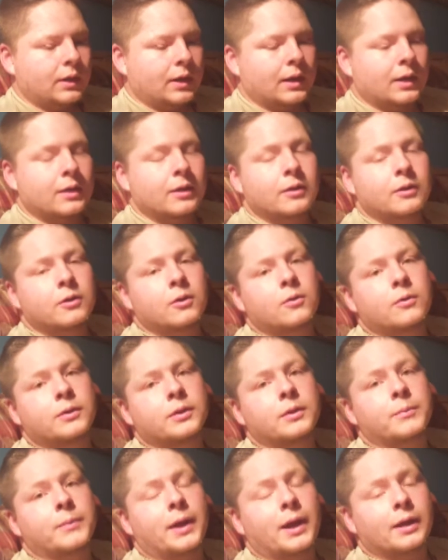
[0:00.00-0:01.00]
I can go
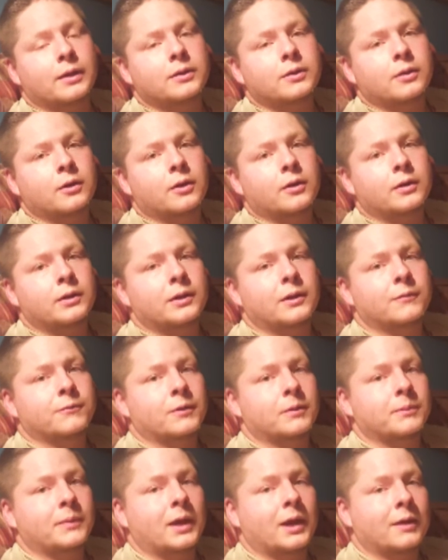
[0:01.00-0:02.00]
in the backyard if
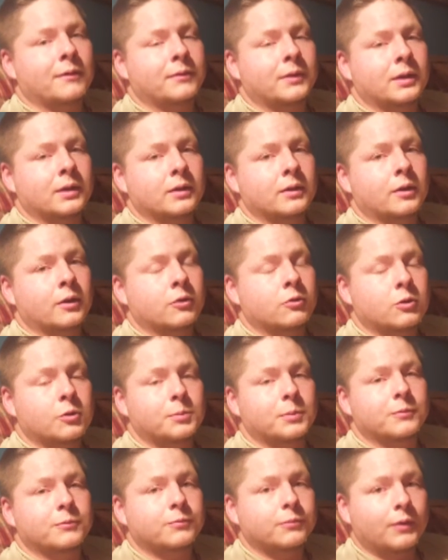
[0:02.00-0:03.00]
I'm having a
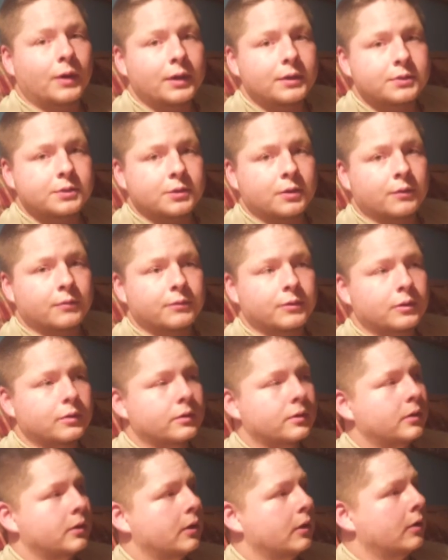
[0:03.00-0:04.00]
group of friends
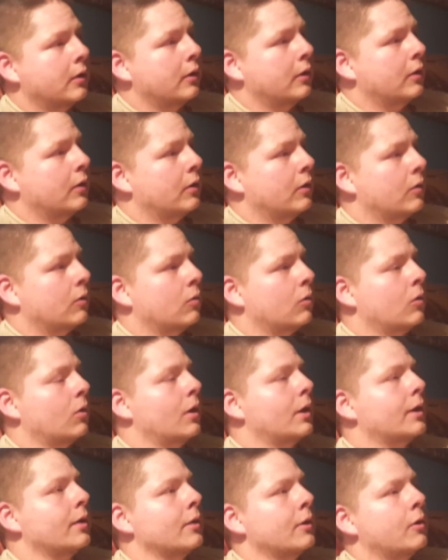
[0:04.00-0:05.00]
over,
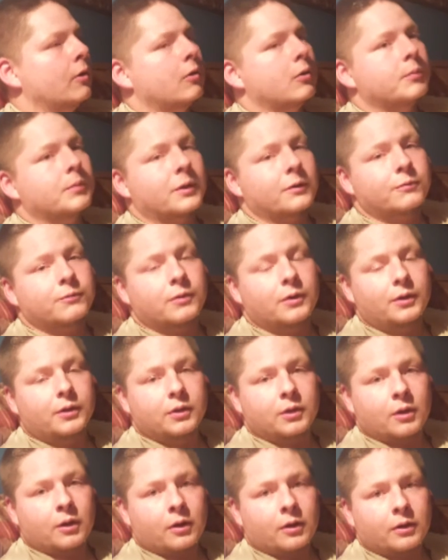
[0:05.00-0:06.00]
or I can go in my
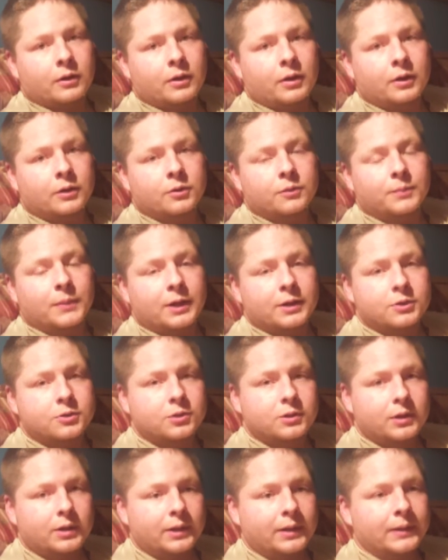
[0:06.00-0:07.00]
front yard under my
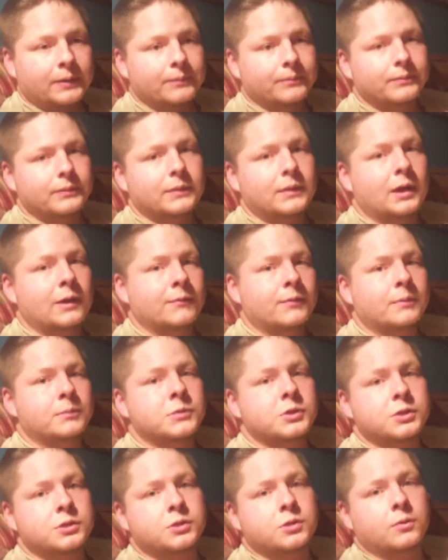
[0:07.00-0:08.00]
tree if
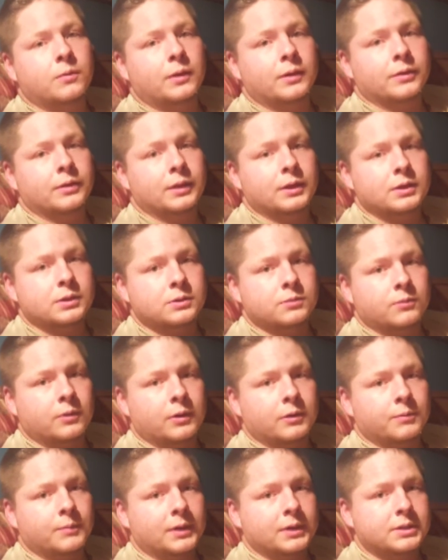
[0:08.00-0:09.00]
I'm just doing things
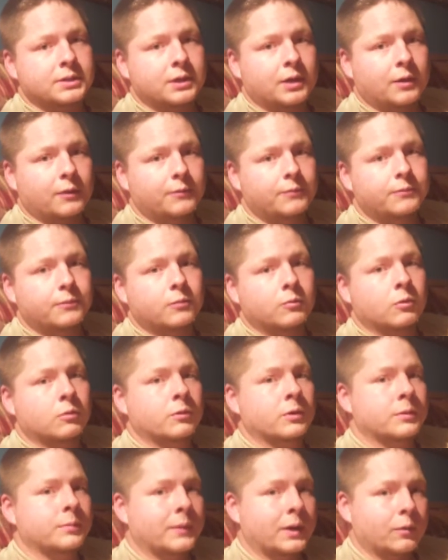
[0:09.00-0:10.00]
with myself or
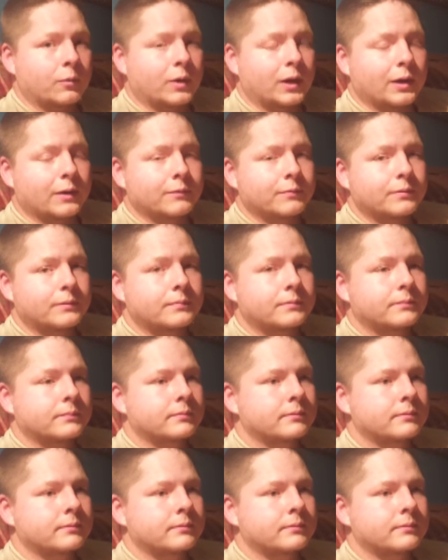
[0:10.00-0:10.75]
with my wife.